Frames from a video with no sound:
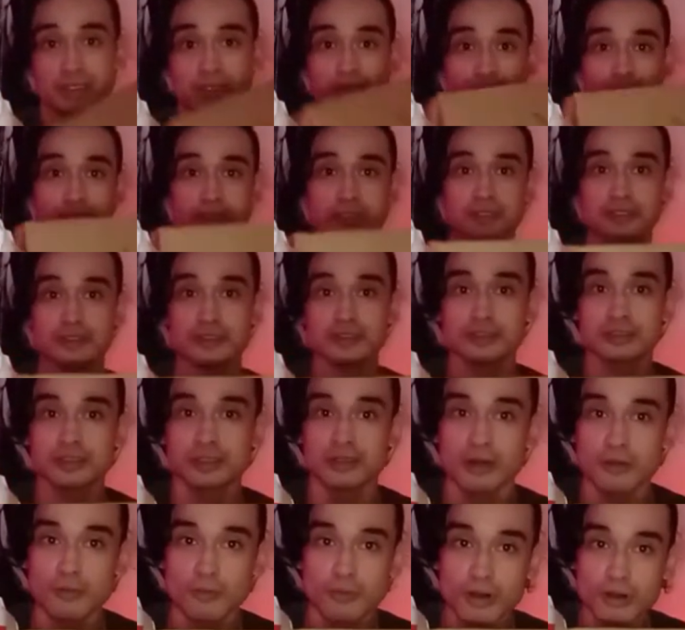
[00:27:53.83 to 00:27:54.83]
is
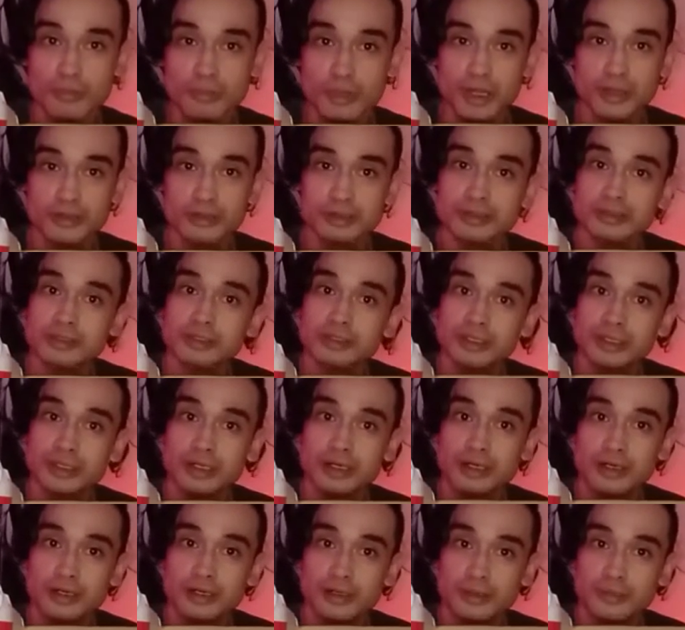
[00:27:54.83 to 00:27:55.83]
a wall mount
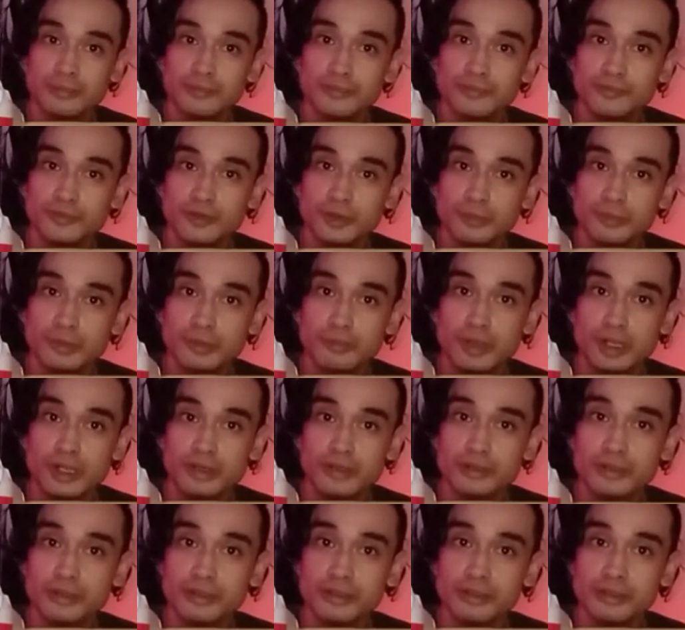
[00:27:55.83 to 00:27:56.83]
from a
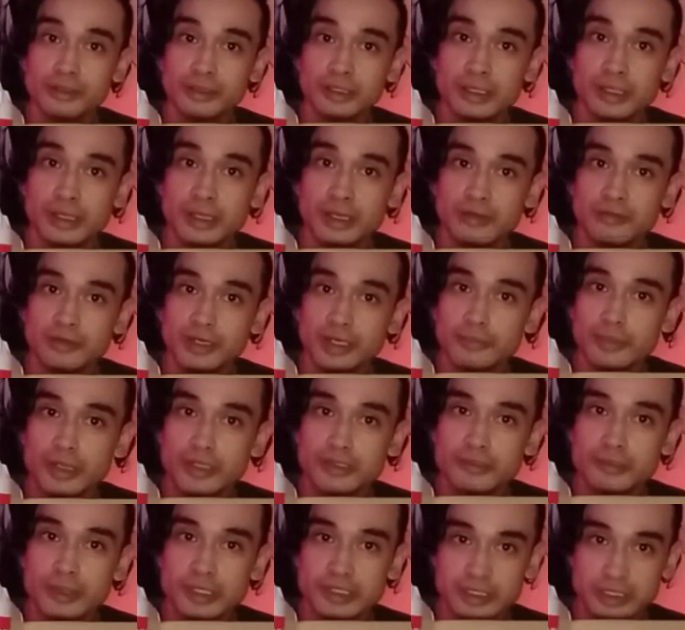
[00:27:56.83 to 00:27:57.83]
monitor. Already
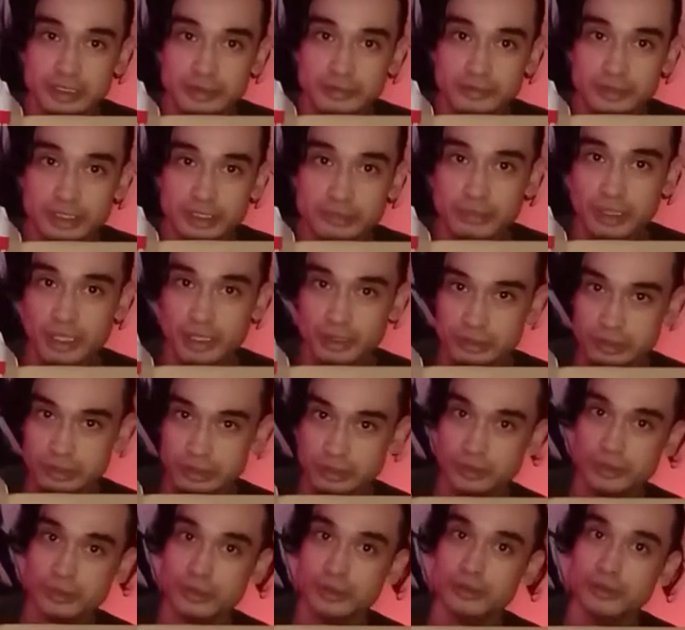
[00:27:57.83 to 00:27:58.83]
mounted my TV, but
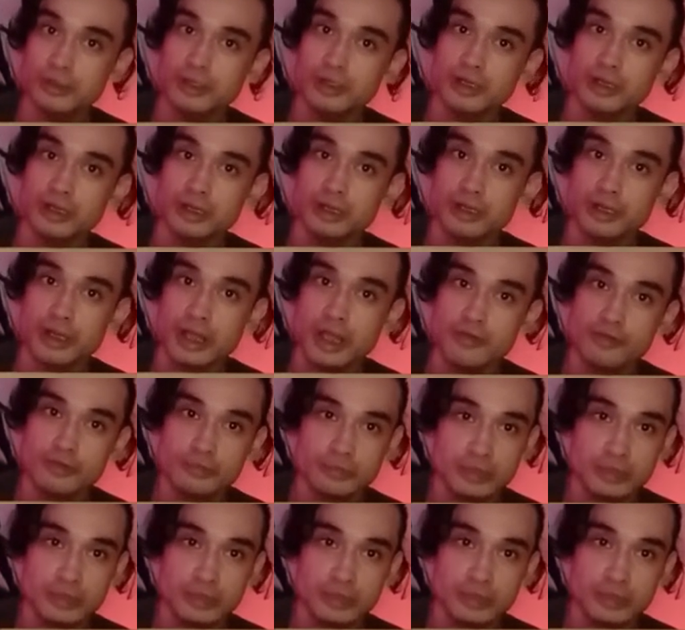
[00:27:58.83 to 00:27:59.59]
also have a